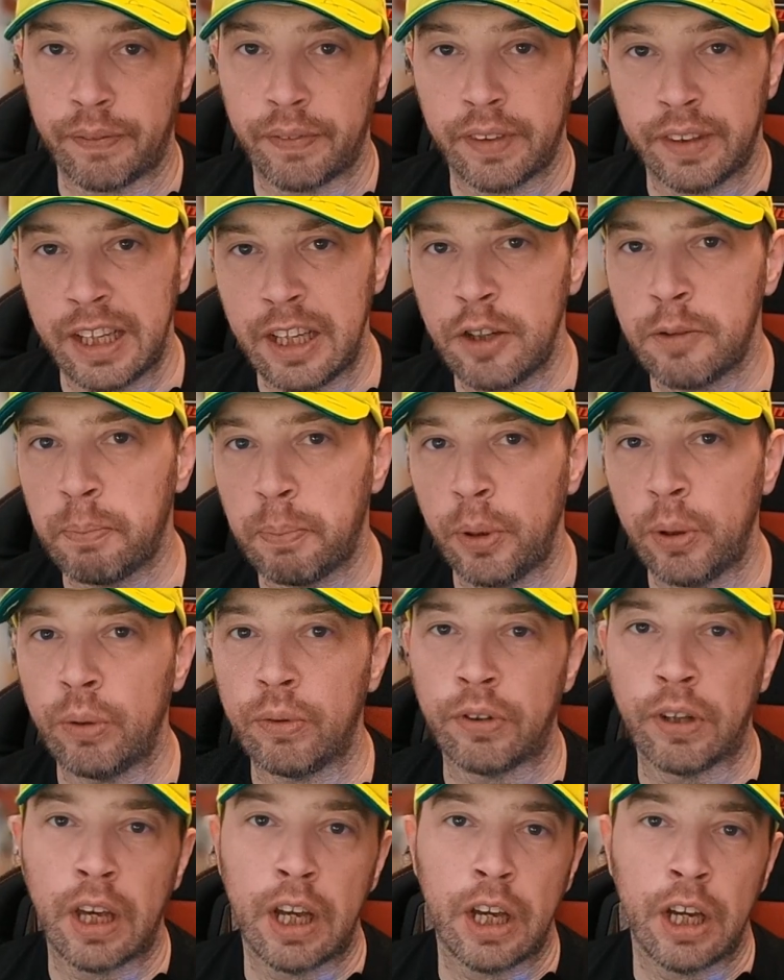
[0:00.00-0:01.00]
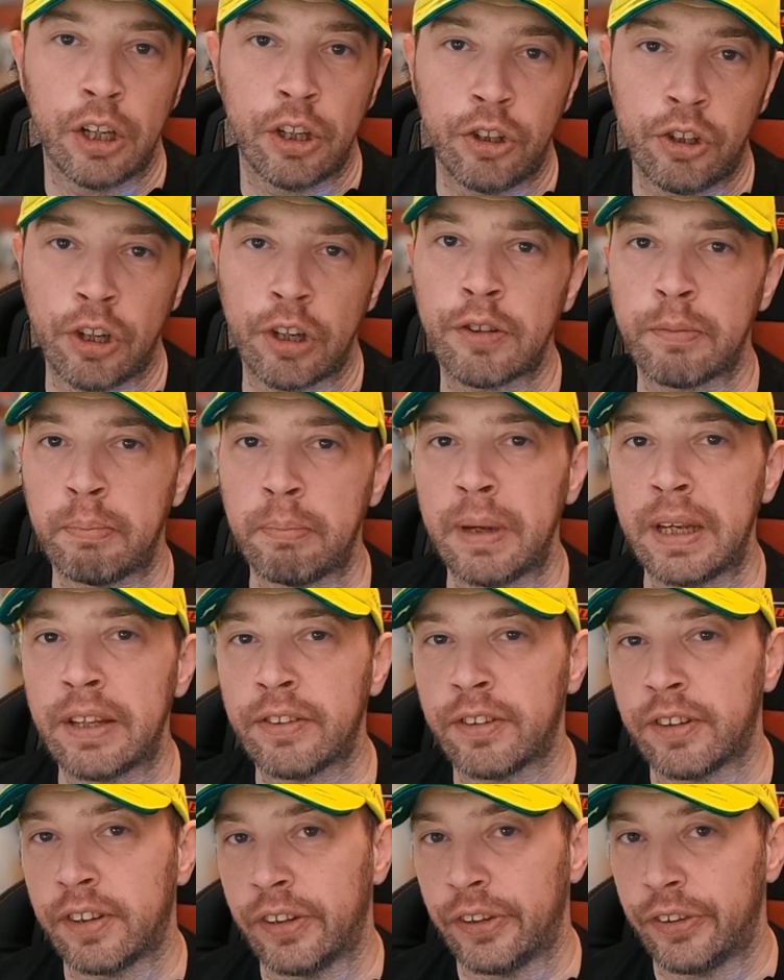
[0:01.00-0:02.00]
These boots just
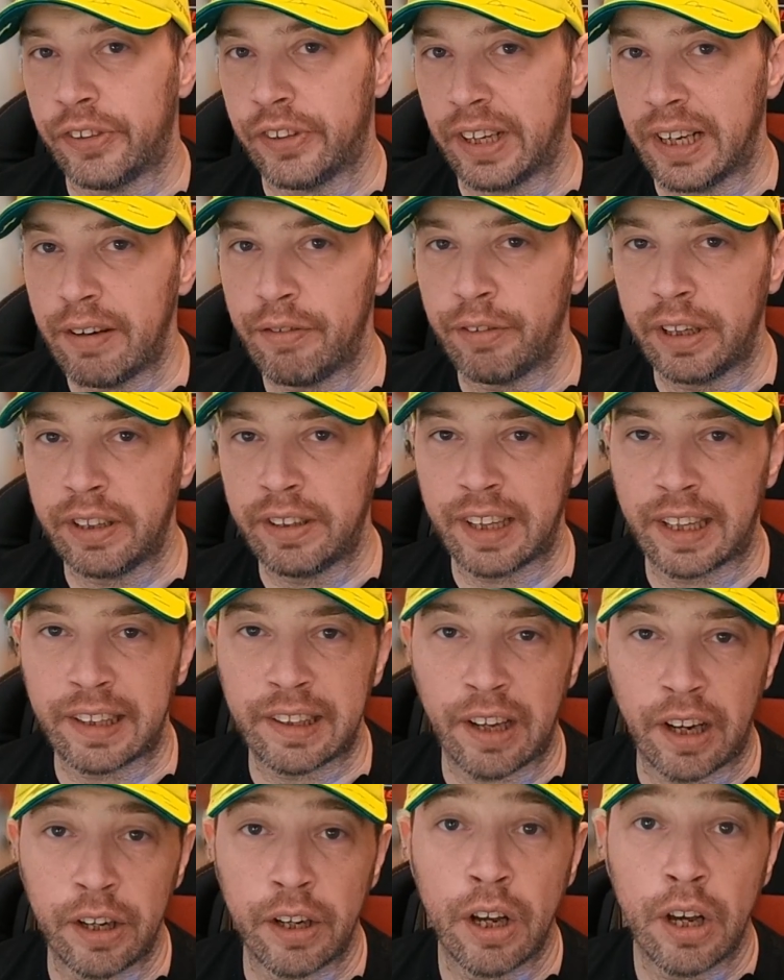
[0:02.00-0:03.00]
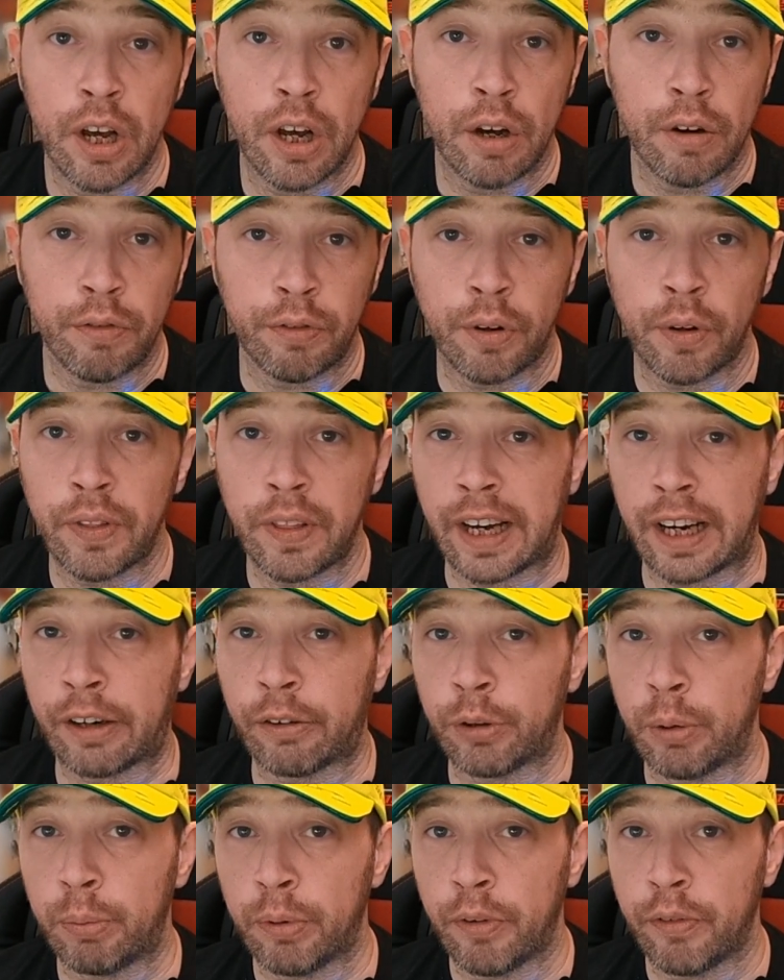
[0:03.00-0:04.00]
missed the delivery deadline for that
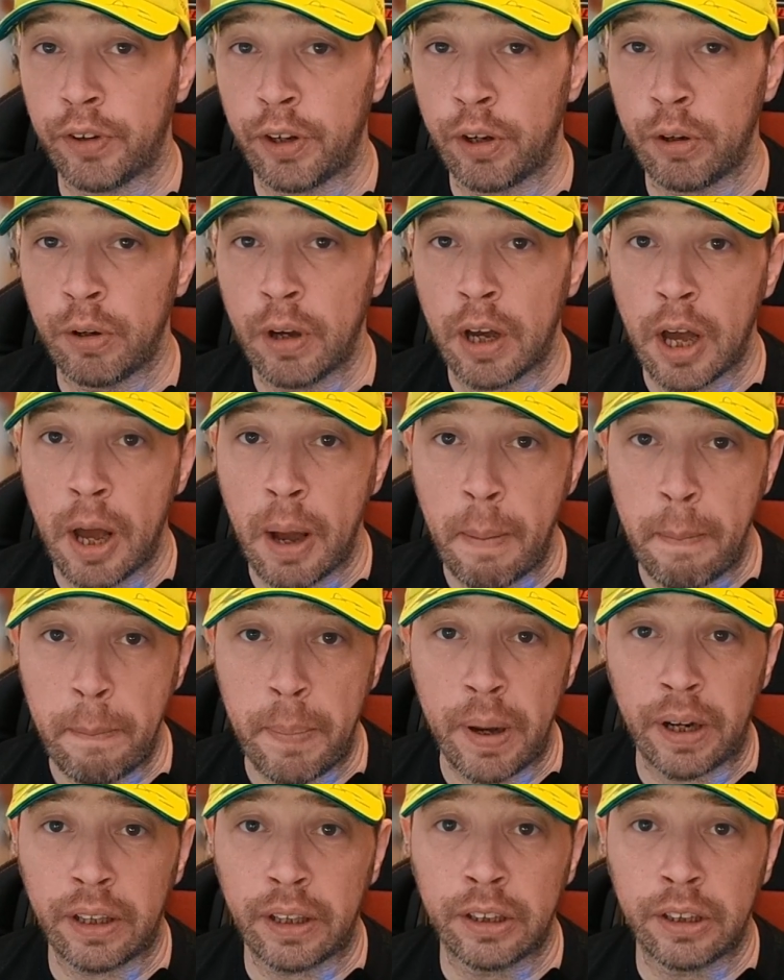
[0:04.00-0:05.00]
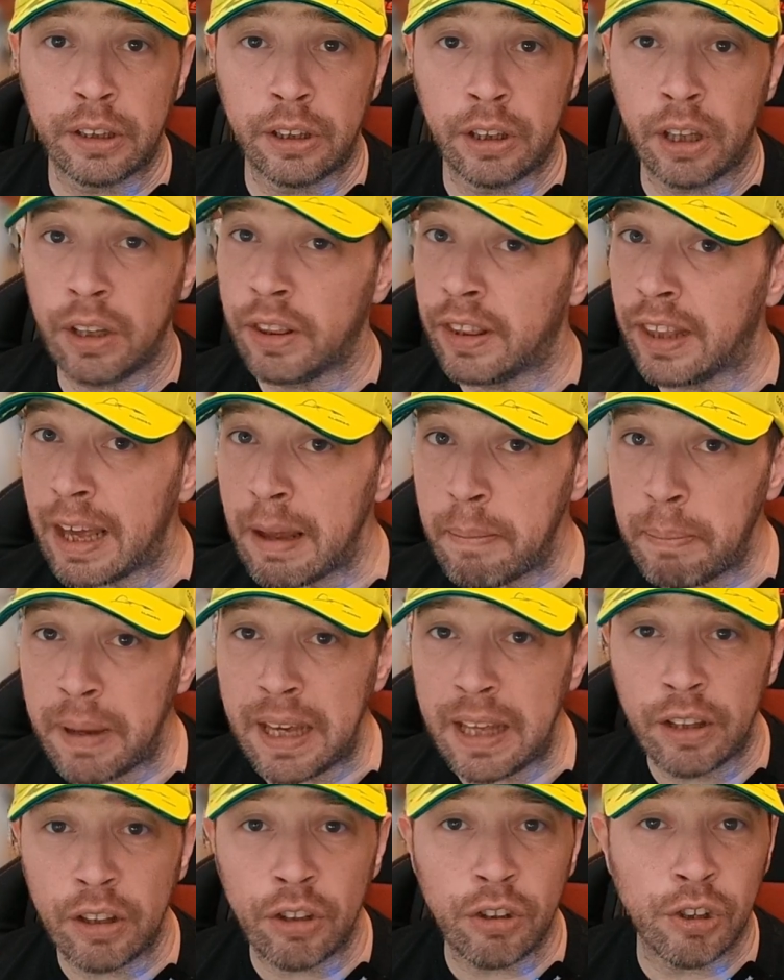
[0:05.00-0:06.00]
group review, but could they be
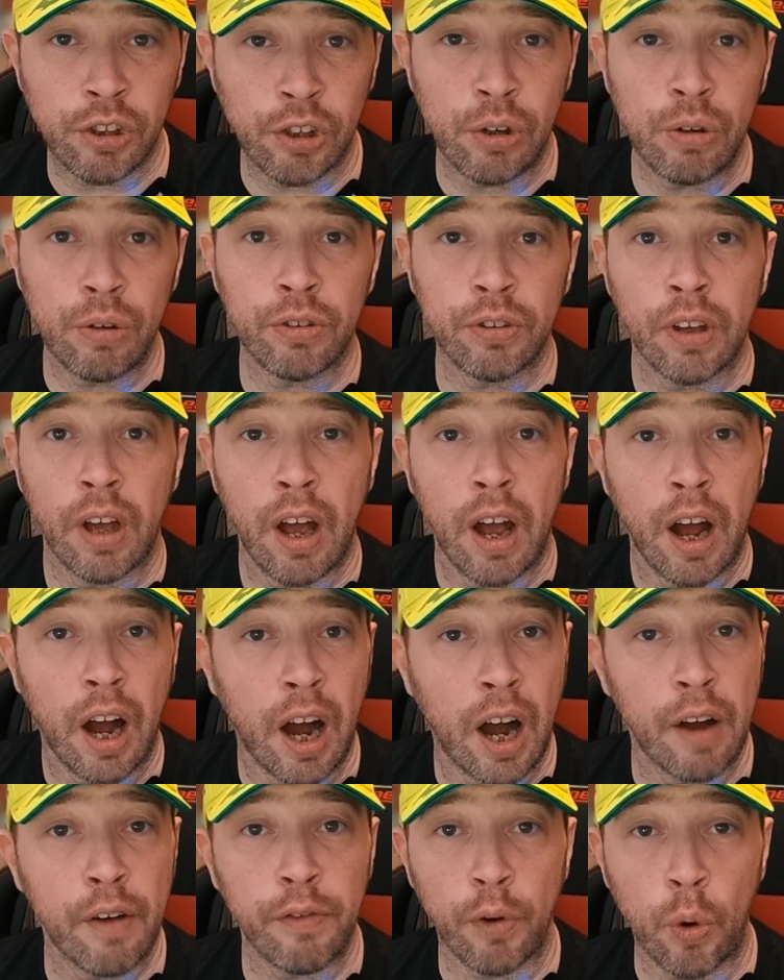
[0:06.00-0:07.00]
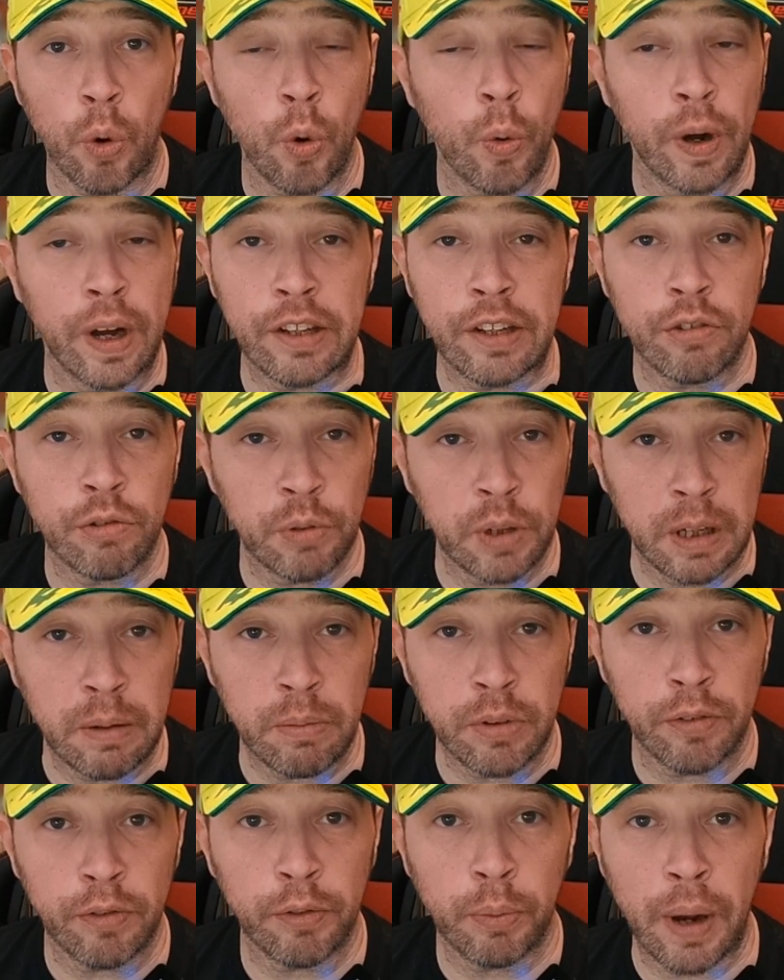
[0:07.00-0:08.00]
the shoes I've always
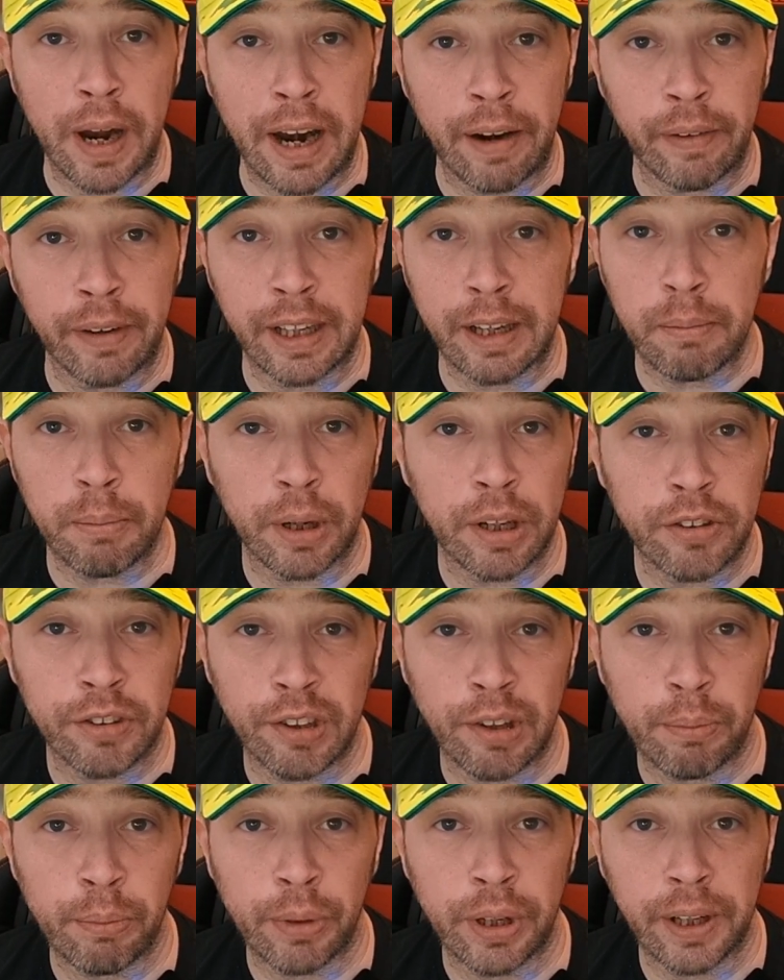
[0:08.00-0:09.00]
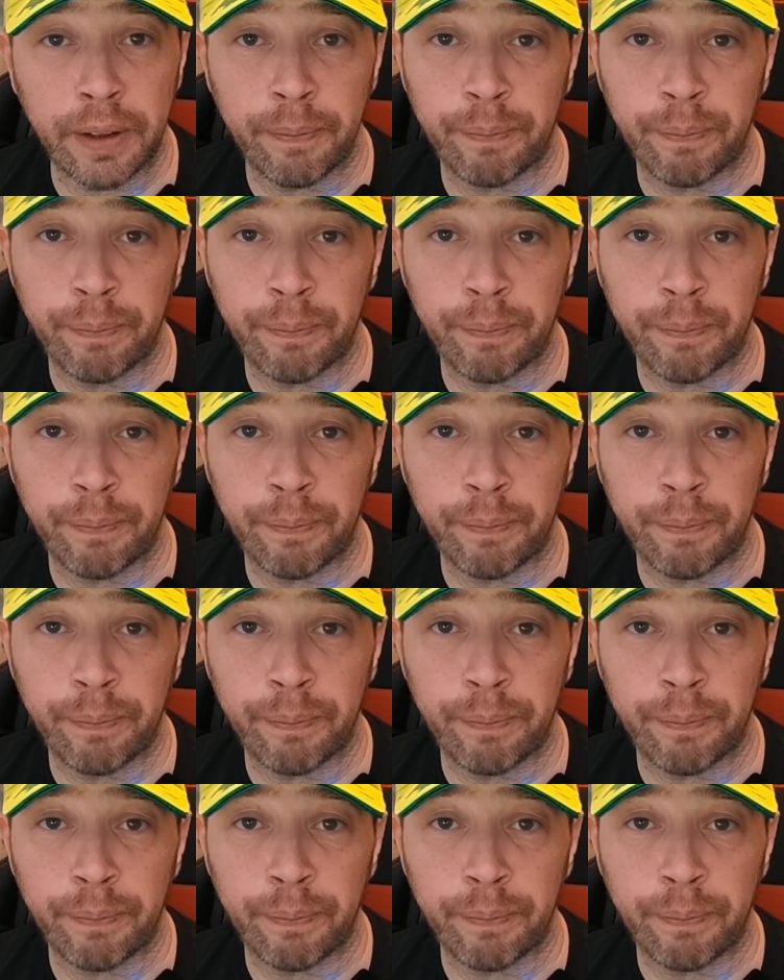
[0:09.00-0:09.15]
dreamed of wearing in my sim rig?